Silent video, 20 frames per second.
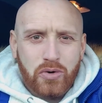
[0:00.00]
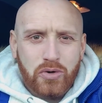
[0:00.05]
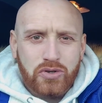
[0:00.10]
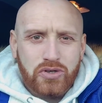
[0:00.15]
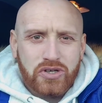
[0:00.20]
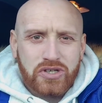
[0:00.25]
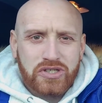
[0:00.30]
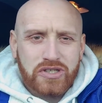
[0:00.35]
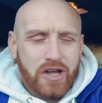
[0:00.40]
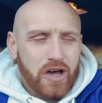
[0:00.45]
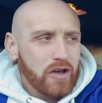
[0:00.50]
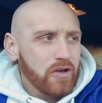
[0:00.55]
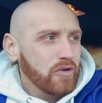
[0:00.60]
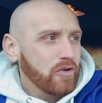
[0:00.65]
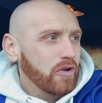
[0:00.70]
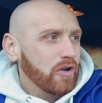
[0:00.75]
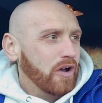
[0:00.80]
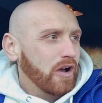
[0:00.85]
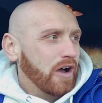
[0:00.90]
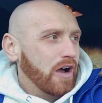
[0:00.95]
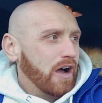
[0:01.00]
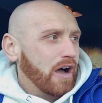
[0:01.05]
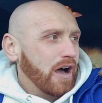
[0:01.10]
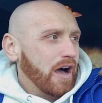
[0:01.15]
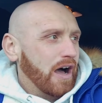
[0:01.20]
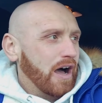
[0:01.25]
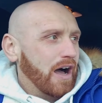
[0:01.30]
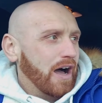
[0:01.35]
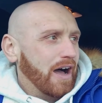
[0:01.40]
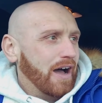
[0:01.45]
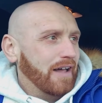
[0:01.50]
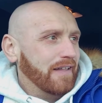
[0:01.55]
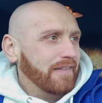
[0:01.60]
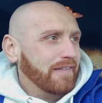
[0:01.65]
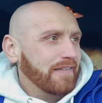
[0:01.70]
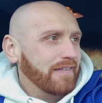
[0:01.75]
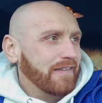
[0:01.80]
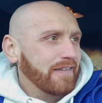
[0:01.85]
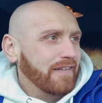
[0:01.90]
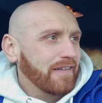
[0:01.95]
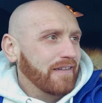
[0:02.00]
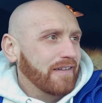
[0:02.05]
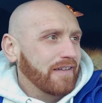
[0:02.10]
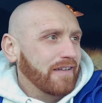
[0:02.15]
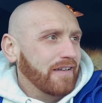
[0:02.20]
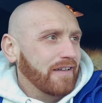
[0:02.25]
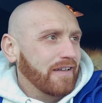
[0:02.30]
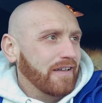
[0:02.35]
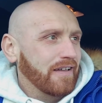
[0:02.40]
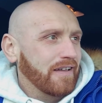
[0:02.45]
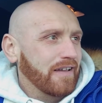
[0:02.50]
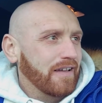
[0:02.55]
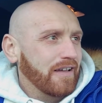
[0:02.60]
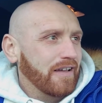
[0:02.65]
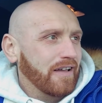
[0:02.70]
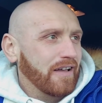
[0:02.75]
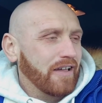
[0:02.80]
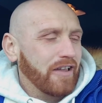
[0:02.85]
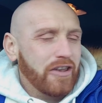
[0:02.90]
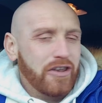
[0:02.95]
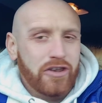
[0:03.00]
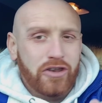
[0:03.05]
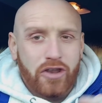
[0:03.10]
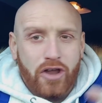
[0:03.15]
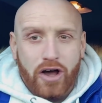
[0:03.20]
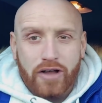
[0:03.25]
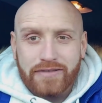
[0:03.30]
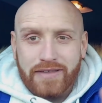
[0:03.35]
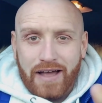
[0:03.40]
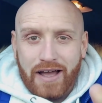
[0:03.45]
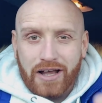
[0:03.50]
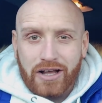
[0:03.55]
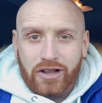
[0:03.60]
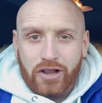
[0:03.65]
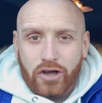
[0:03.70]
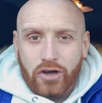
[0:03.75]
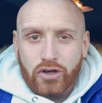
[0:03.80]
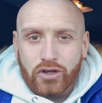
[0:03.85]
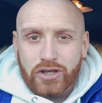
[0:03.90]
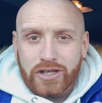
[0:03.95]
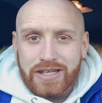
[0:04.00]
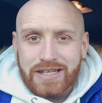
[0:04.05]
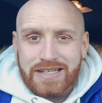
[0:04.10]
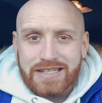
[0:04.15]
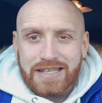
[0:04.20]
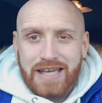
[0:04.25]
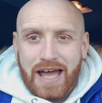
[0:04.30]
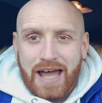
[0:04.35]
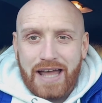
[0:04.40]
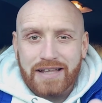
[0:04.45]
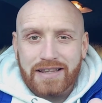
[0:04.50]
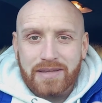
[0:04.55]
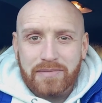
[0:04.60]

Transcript: just now, and not a cloud in the sky to